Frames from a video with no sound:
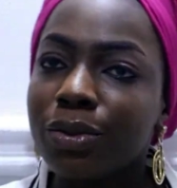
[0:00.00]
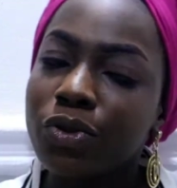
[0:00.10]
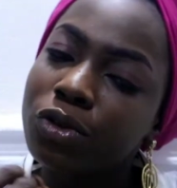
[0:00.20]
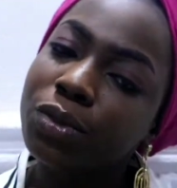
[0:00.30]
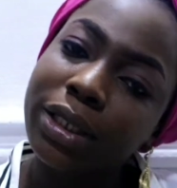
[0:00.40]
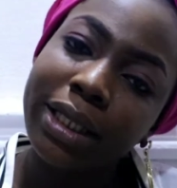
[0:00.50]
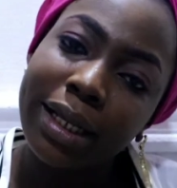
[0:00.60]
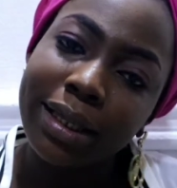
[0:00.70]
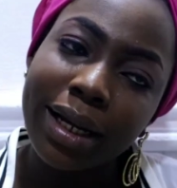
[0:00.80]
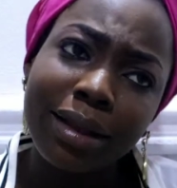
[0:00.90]
2 months
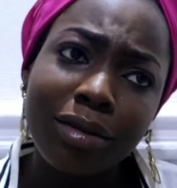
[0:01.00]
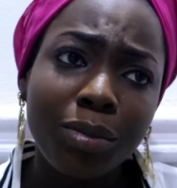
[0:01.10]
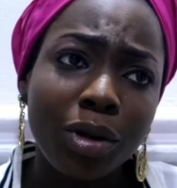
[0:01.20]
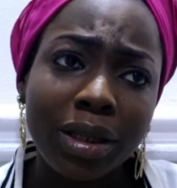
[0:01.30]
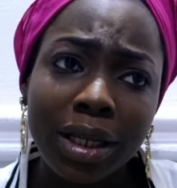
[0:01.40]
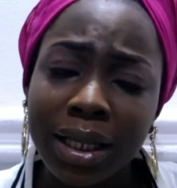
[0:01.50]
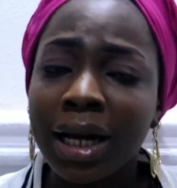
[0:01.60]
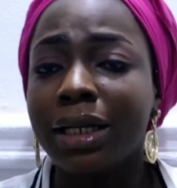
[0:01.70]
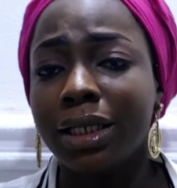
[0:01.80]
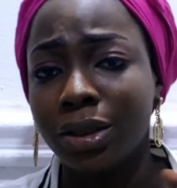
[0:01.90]
later, 3 months
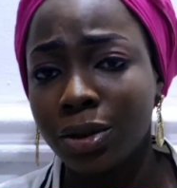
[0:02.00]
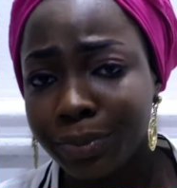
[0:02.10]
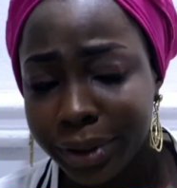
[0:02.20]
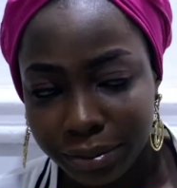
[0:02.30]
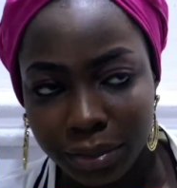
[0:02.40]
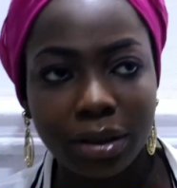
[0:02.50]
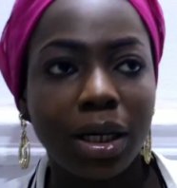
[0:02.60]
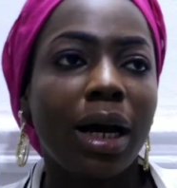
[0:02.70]
later, they did not pick me.